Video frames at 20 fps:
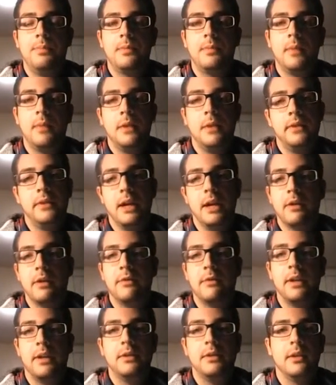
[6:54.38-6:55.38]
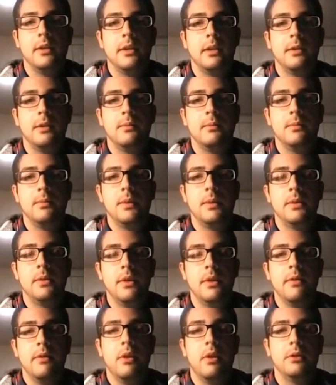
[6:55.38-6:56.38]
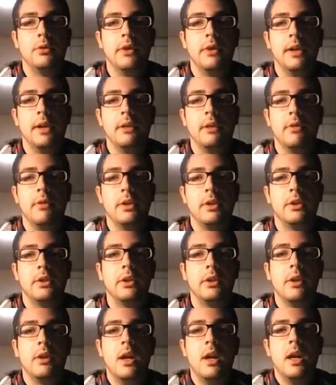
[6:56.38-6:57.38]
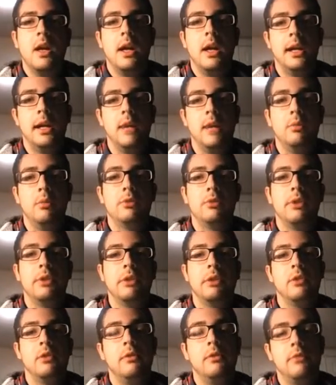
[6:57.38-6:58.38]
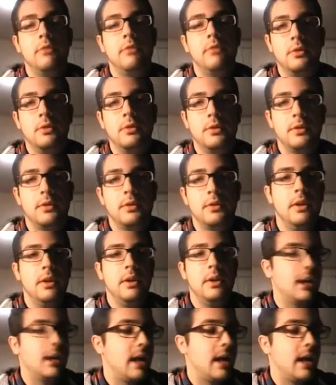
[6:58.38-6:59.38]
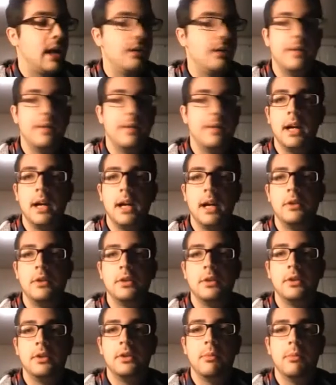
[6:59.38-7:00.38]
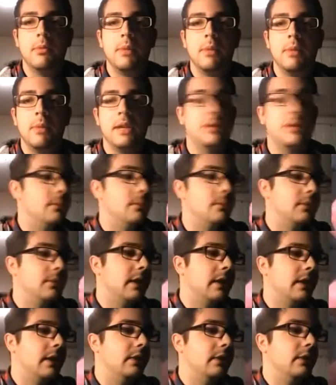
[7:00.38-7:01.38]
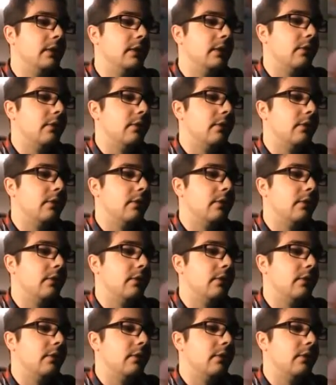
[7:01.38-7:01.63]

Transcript: and sacrificing the servos or any creature again will trigger revolt, so you kind of just keep replacing them, cycling through